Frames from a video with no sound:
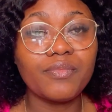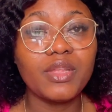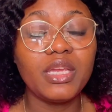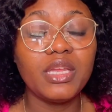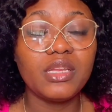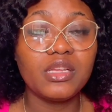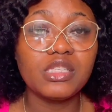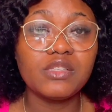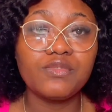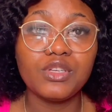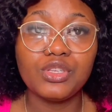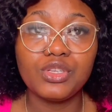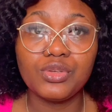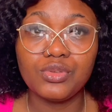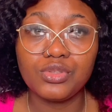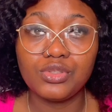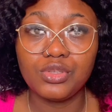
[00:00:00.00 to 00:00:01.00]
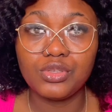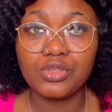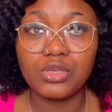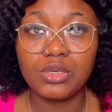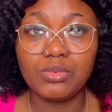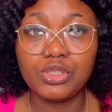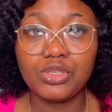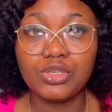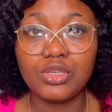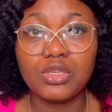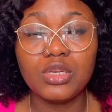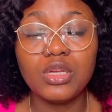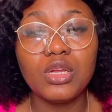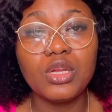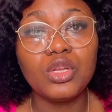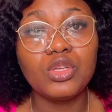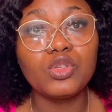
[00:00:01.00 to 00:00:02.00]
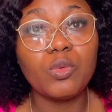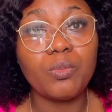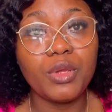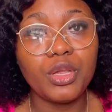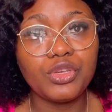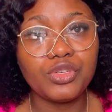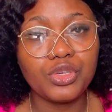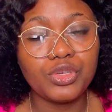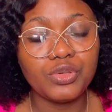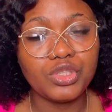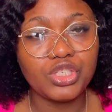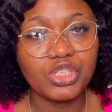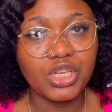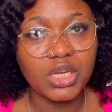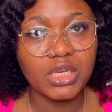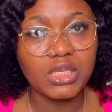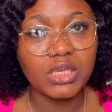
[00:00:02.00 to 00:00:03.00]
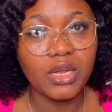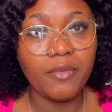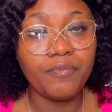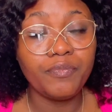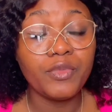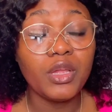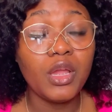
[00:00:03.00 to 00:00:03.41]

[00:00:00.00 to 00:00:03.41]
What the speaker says: in this video's description, so make sure you check them.